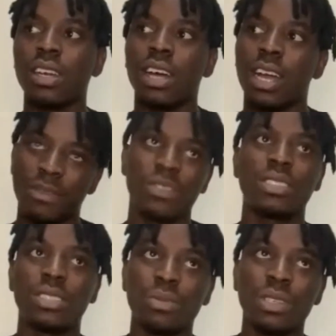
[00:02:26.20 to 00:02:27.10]
I finish
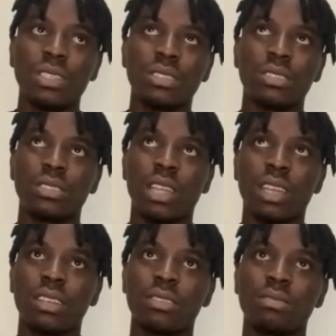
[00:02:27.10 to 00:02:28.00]
the beats
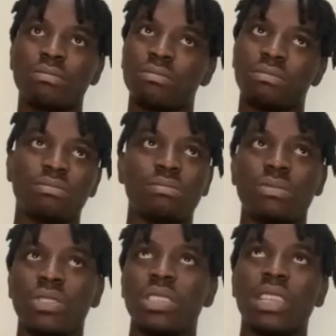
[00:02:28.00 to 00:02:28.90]
like
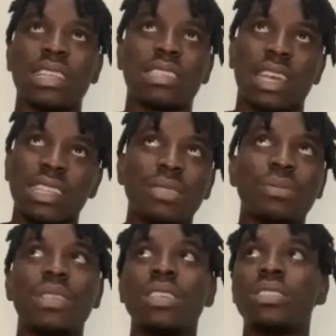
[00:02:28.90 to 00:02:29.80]
within like 30
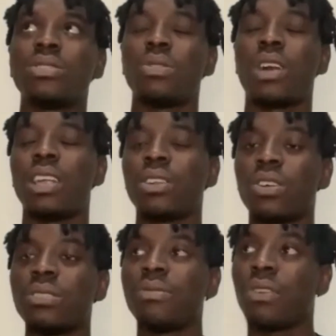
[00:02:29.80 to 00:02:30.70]
minutes. So I
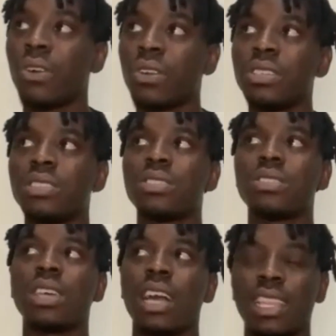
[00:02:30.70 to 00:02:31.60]
record the voice,
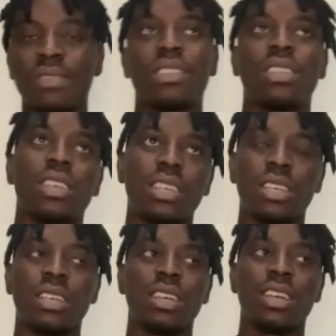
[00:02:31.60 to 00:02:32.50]
I leave it there.
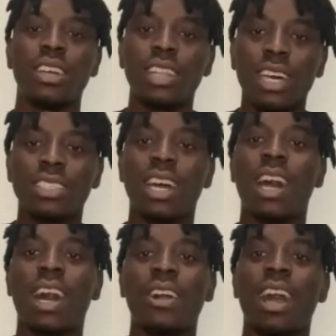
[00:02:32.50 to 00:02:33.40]
That's
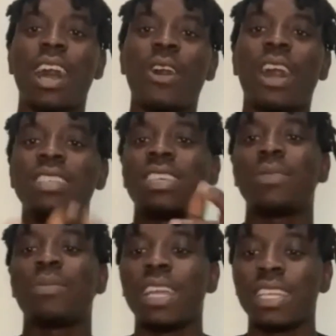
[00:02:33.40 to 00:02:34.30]
how I
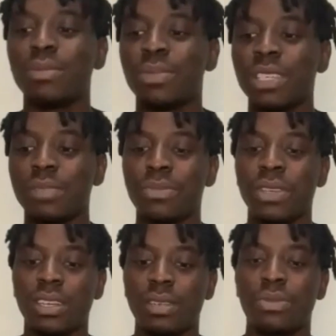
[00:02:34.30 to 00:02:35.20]
started my EP
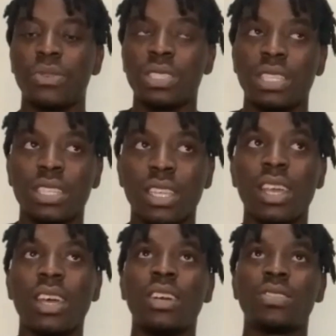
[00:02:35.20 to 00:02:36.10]
project.
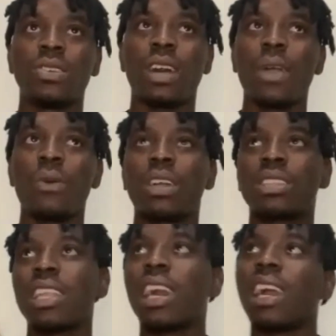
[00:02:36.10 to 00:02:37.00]
So I work
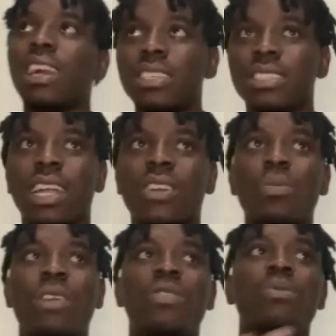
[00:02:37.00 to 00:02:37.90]
10 hours, I come
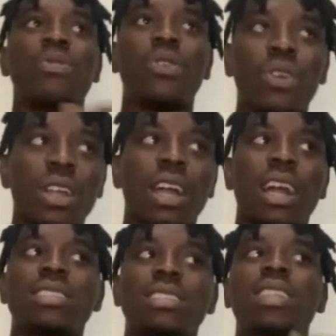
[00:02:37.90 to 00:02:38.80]
back from work,
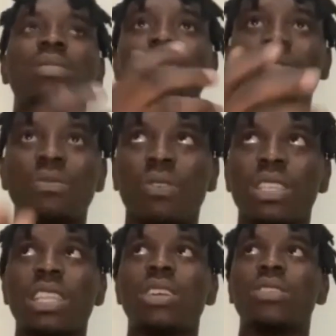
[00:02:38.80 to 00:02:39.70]
I start the music for
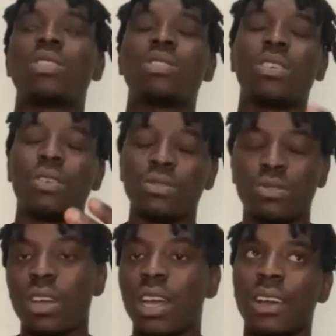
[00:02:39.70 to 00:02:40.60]
3 or
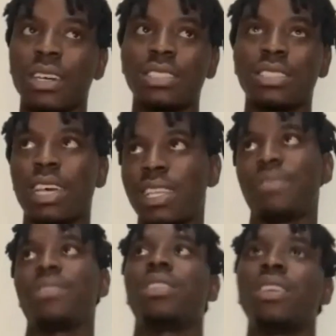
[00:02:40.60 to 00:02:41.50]
2 hours, I leave
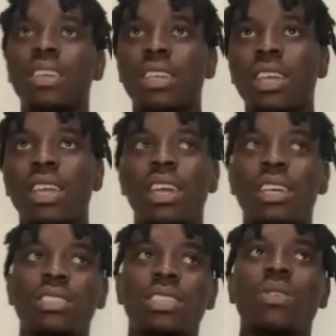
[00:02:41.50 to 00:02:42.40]
it there.
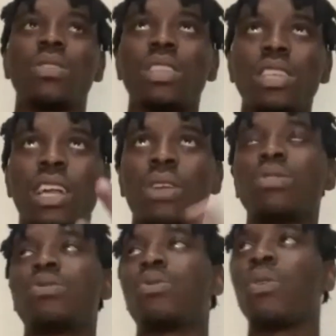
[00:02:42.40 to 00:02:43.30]
Second day, I
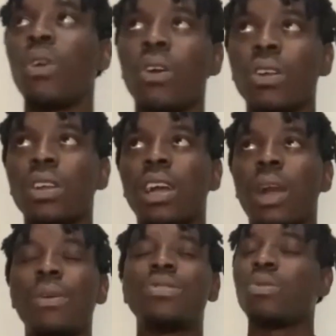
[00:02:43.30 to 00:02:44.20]
went to work,
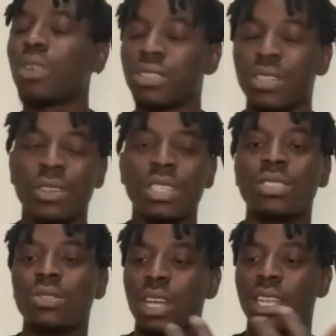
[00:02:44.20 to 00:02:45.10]

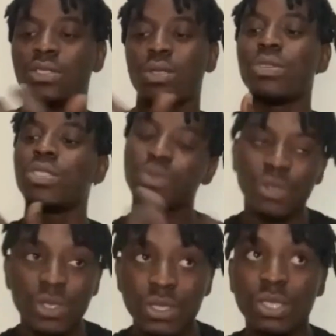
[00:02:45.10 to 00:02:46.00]
so I get some
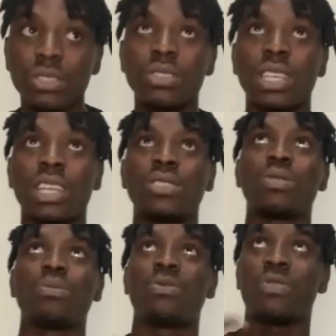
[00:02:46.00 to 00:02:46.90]
inspirations, I get
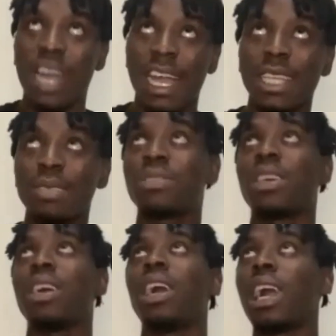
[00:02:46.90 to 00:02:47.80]
some vibes.
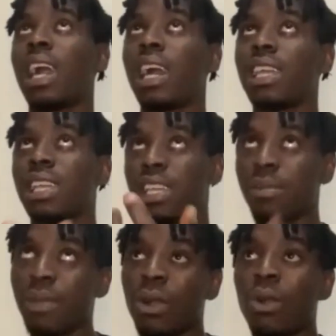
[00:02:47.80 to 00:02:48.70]
I came
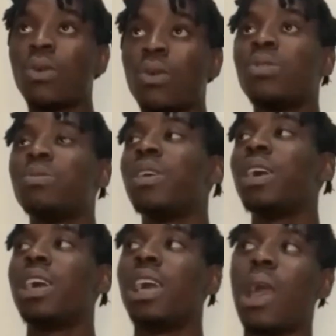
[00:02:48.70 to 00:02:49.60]
back home,
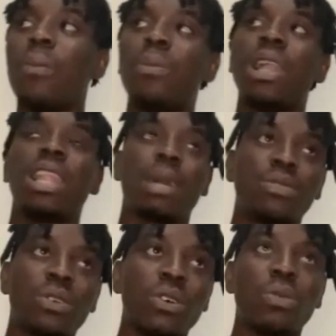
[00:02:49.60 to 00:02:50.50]
opened my
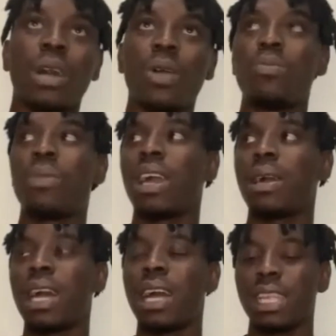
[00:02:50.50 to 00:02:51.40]
laptop,
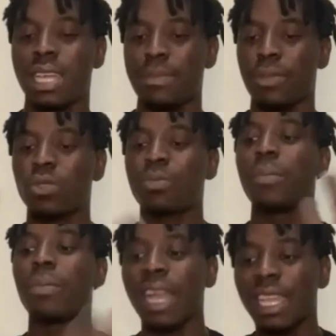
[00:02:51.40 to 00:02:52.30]
I put up my
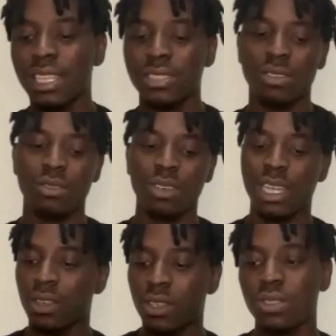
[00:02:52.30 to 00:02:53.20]
mic, so I
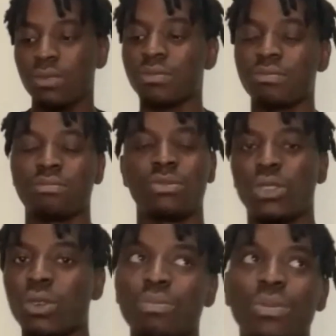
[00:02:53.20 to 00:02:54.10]
record some
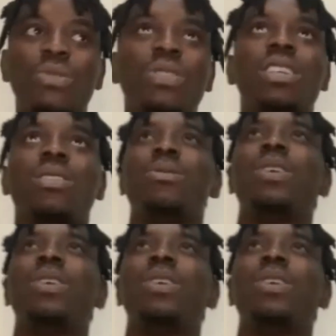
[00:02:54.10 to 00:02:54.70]
dope music.